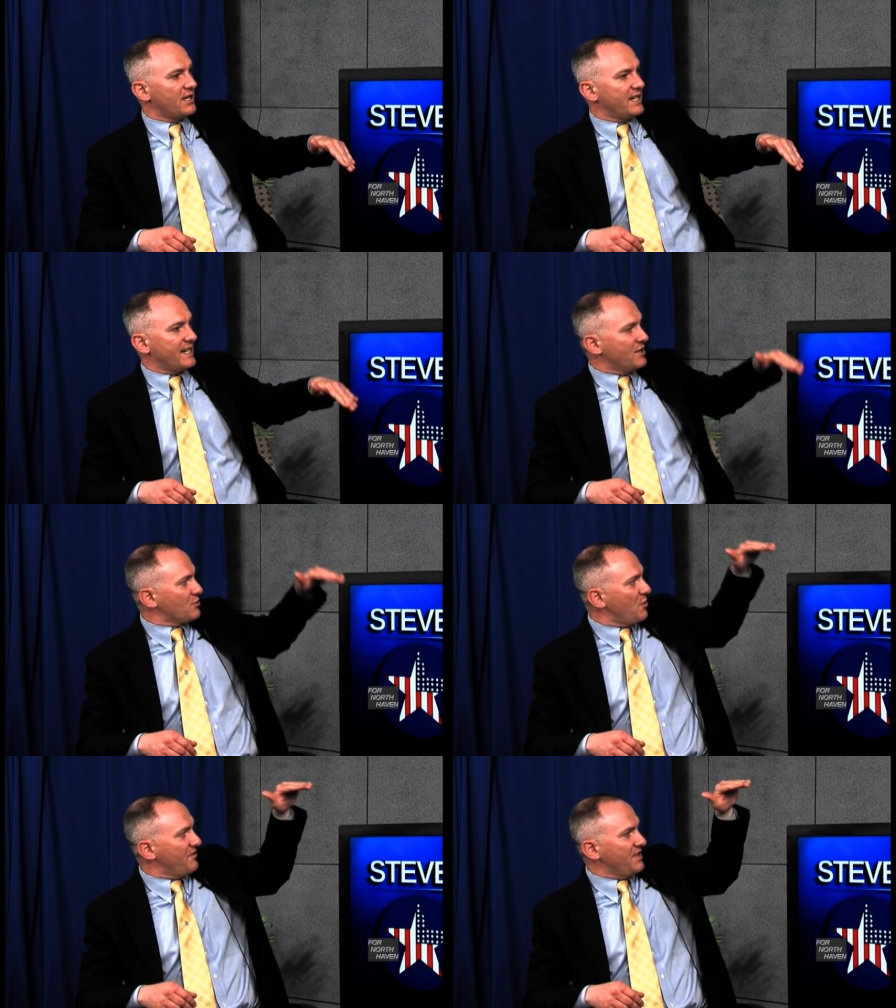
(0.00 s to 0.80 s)
and here's
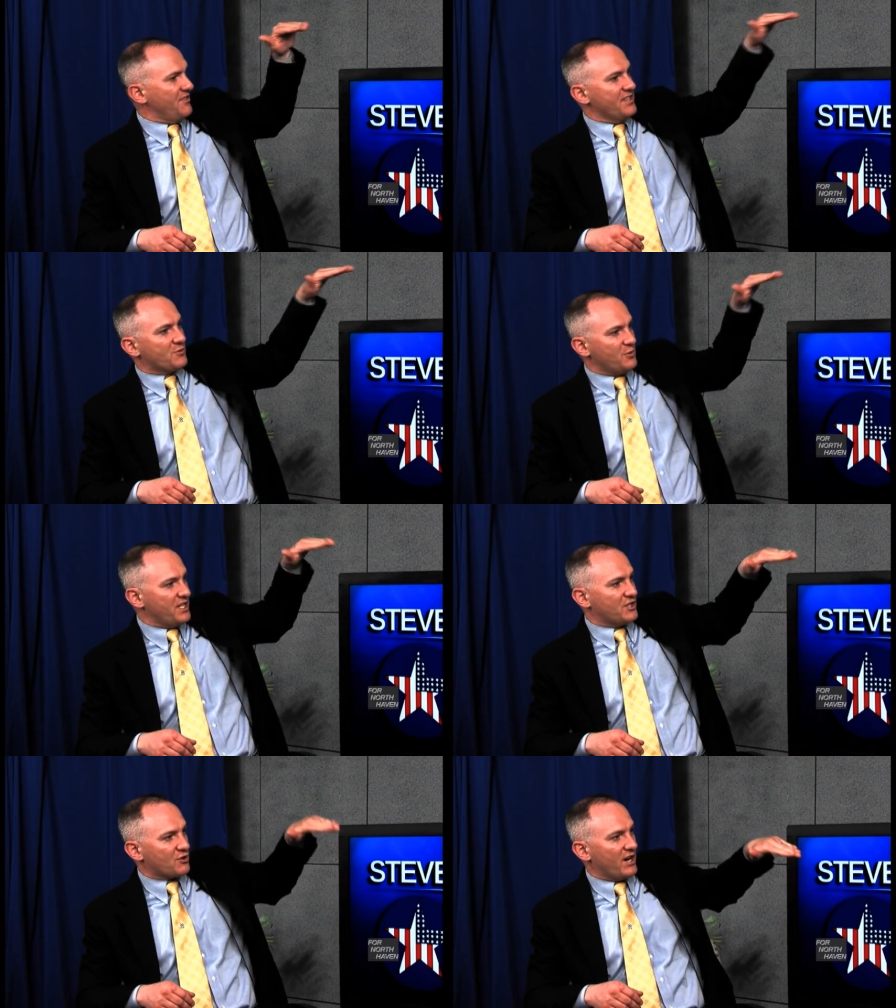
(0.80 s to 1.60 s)
what we've done this week
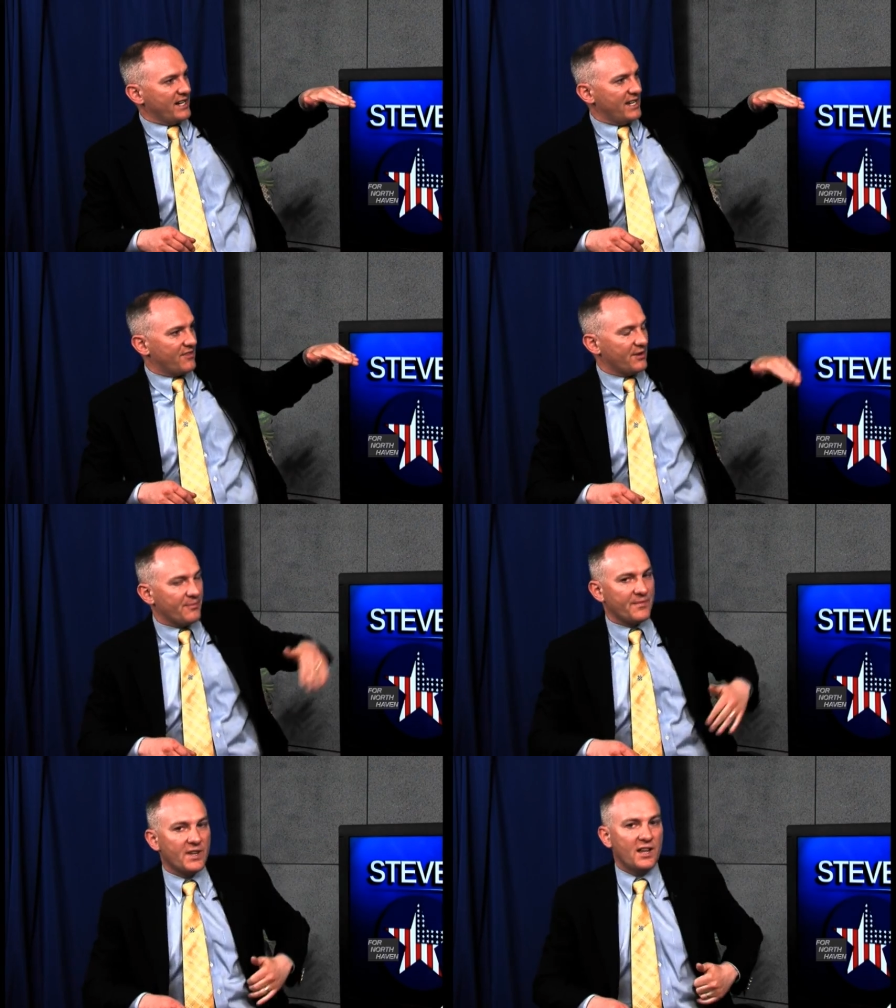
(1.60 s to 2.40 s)
to try and get
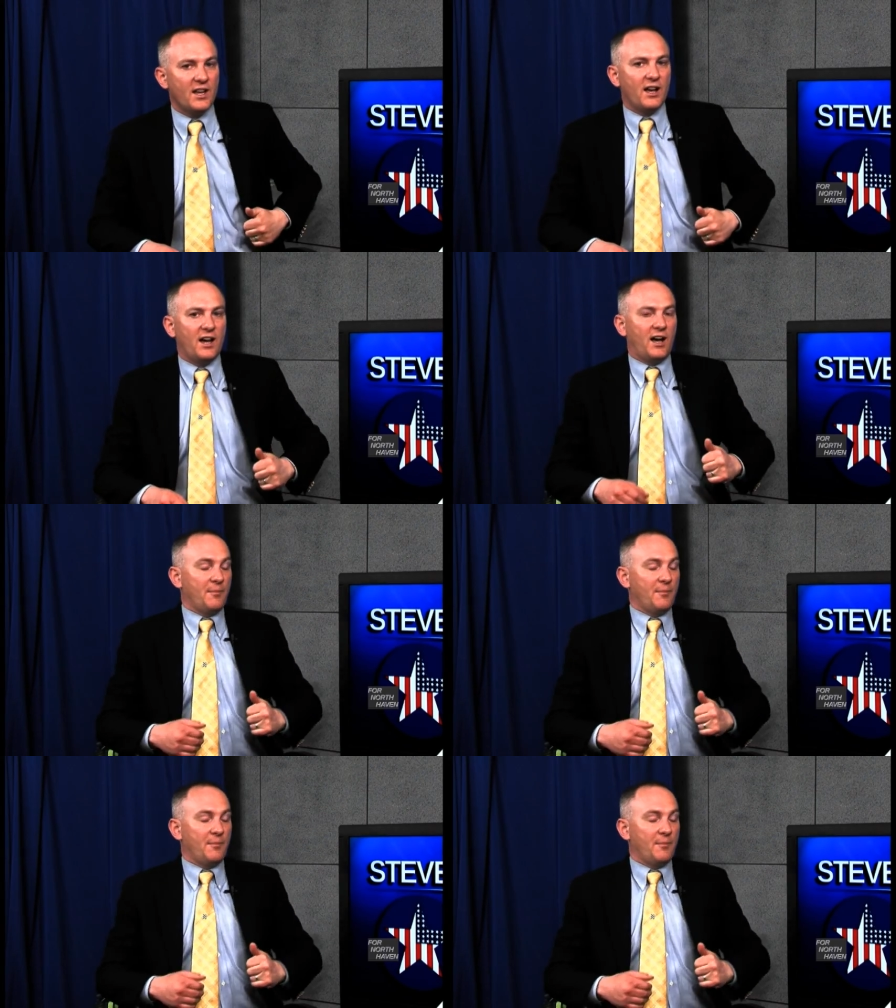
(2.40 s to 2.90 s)
them.